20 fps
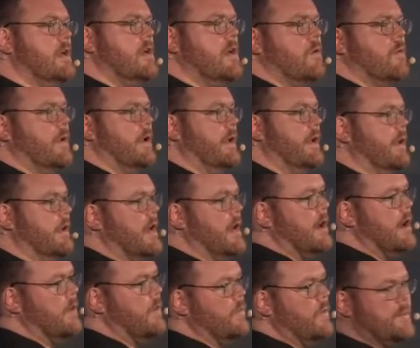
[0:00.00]
When
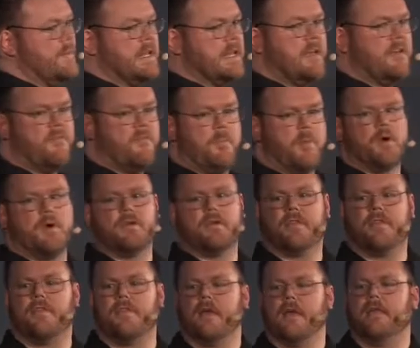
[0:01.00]
women give
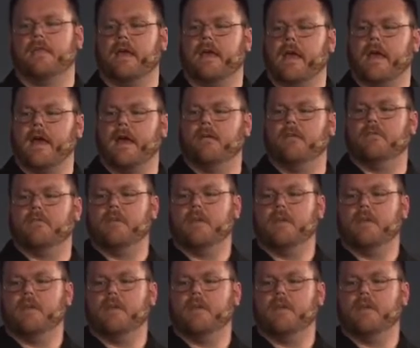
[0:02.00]
birth, they have